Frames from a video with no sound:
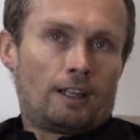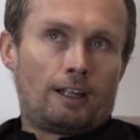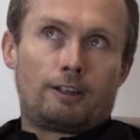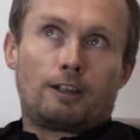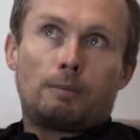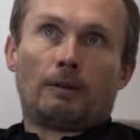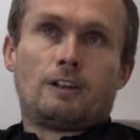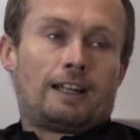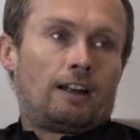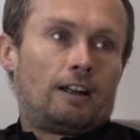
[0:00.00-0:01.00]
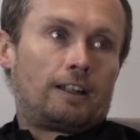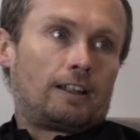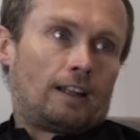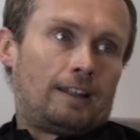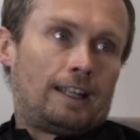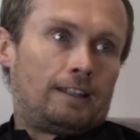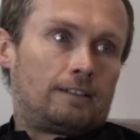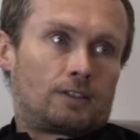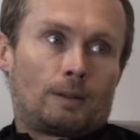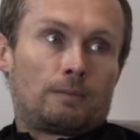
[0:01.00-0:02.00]
You could be really high and
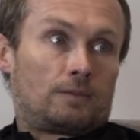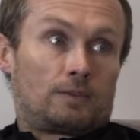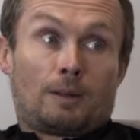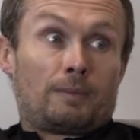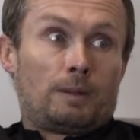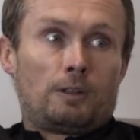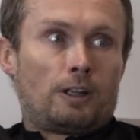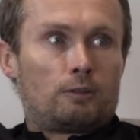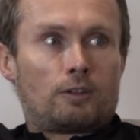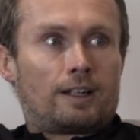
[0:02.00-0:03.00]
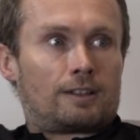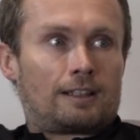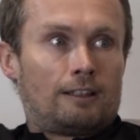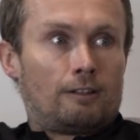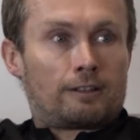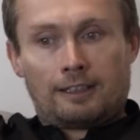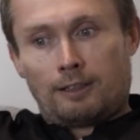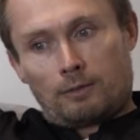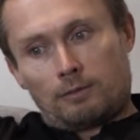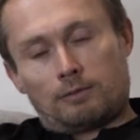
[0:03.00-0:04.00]
then something will go drastically wrong and
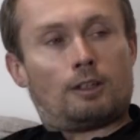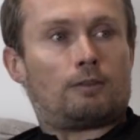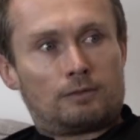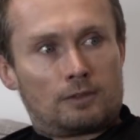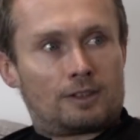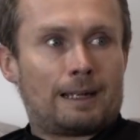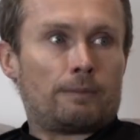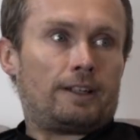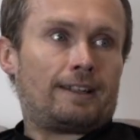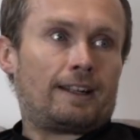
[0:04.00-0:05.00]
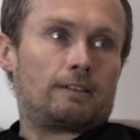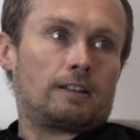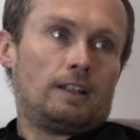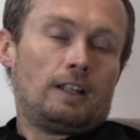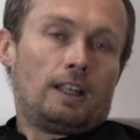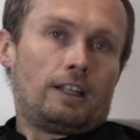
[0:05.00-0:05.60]
then you'll slam right down.